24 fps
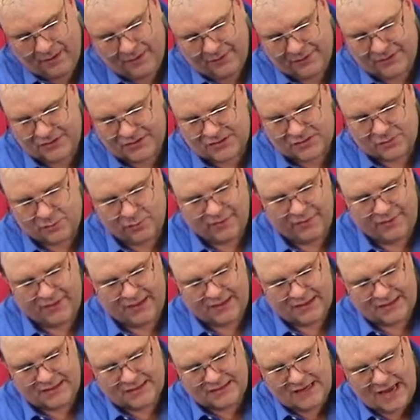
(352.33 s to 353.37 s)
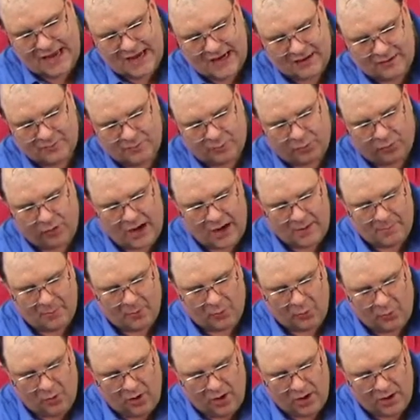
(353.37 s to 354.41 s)
This is with the exact
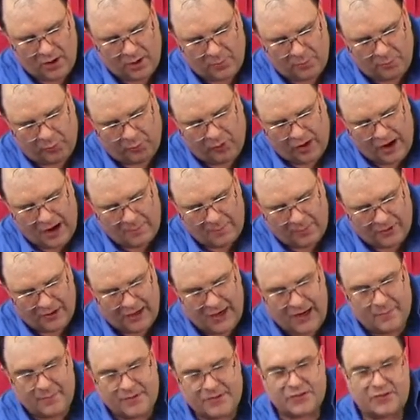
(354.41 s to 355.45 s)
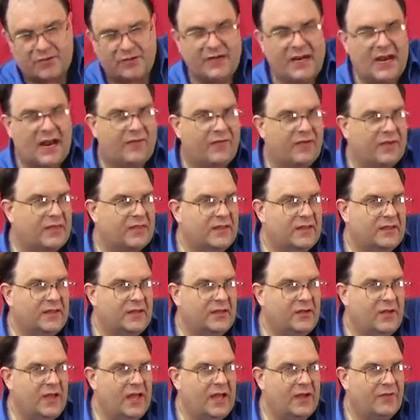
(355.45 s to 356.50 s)
proper water, proper chemistry, everything that
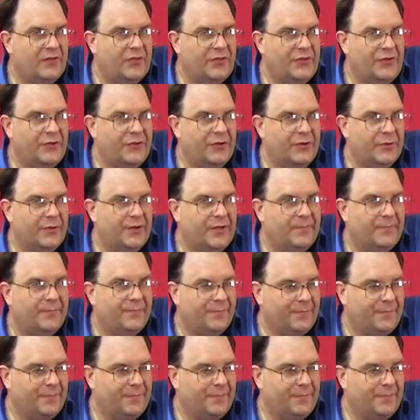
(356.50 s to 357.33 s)
you have to do to it.